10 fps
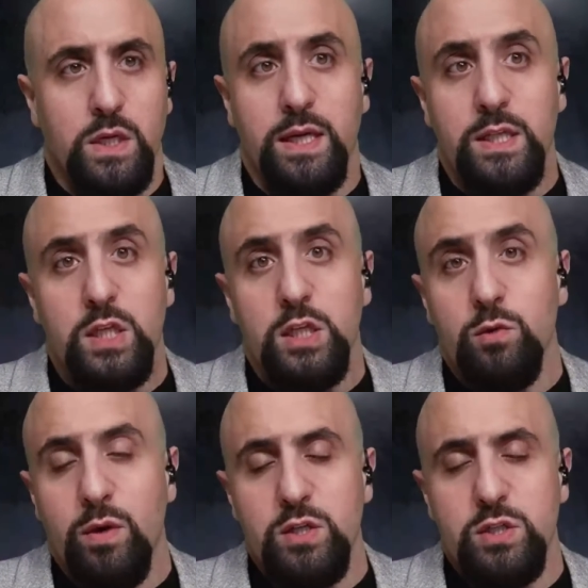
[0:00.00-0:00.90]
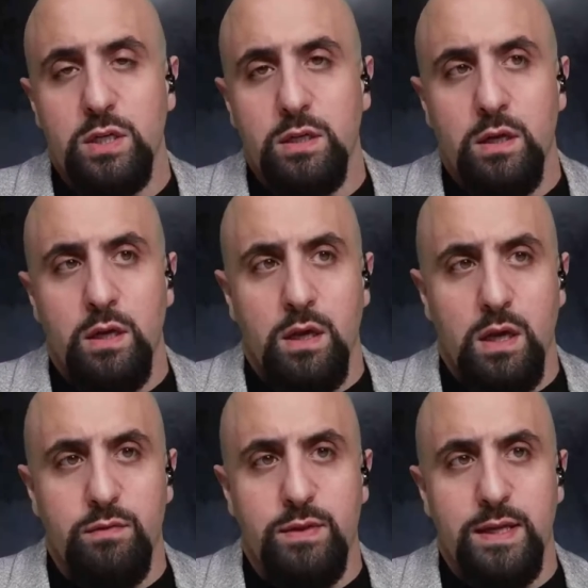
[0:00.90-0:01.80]
A continuation
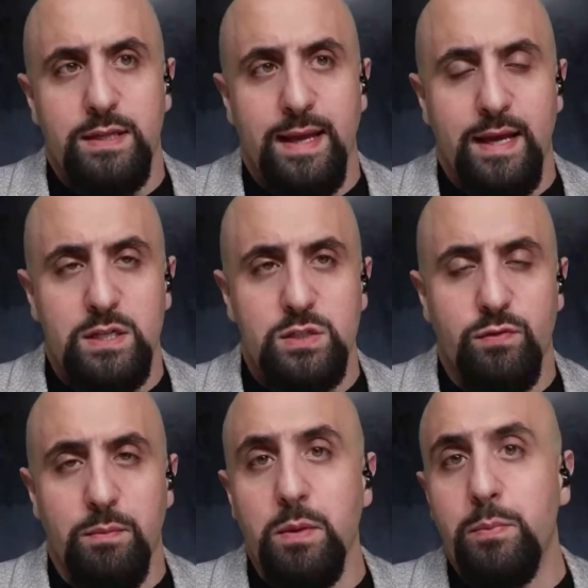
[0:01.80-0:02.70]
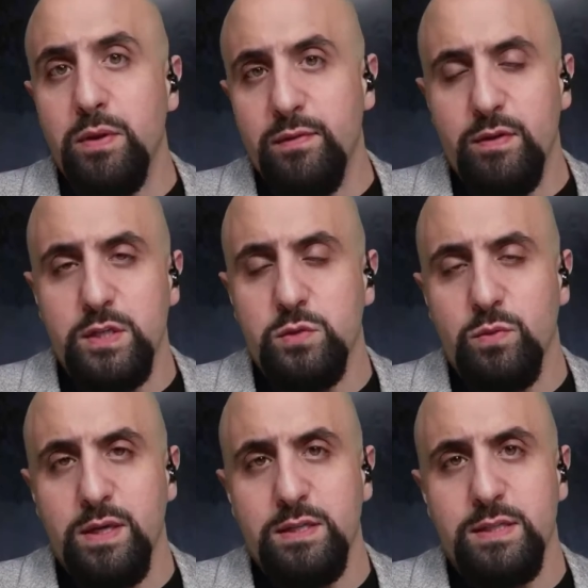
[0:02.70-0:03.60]
of the attacks from the previous
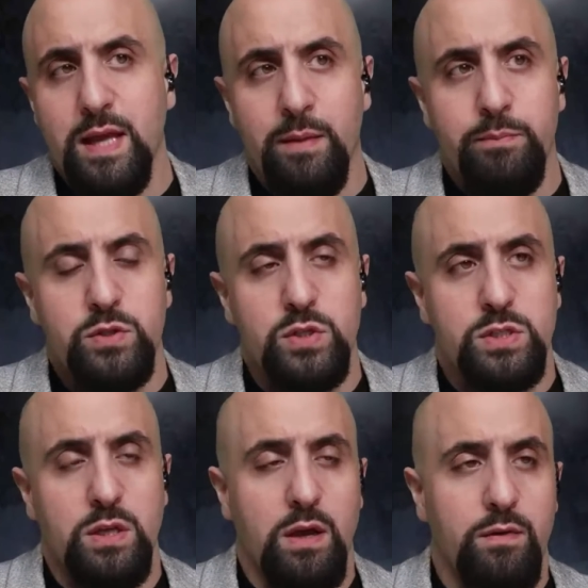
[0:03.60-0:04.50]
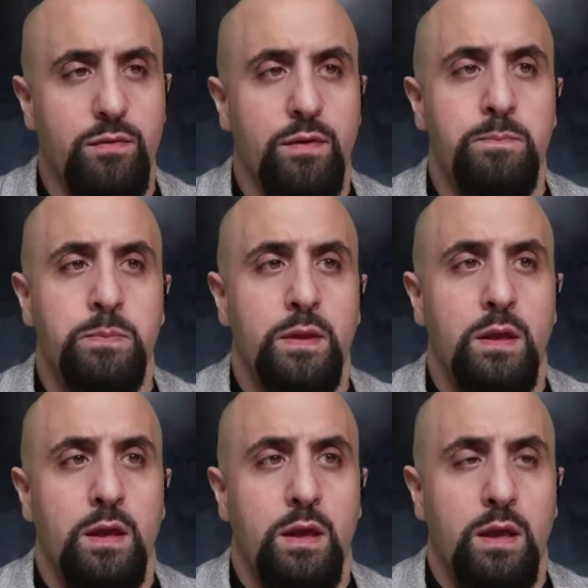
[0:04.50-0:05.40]
weeks, the ambushes of
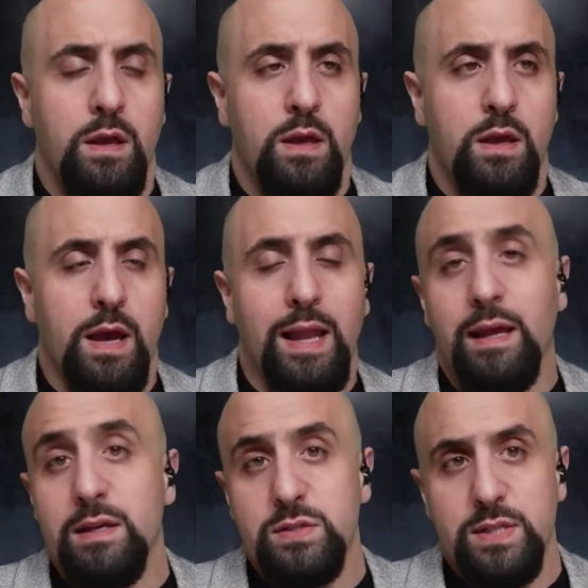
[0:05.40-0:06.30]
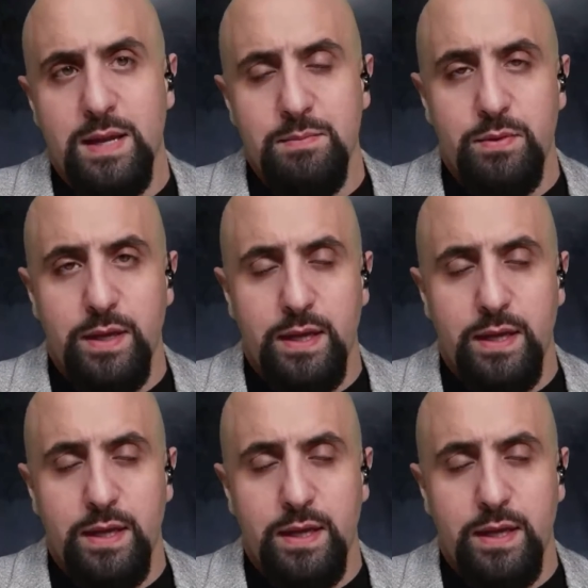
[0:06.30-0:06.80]
Al-Qassam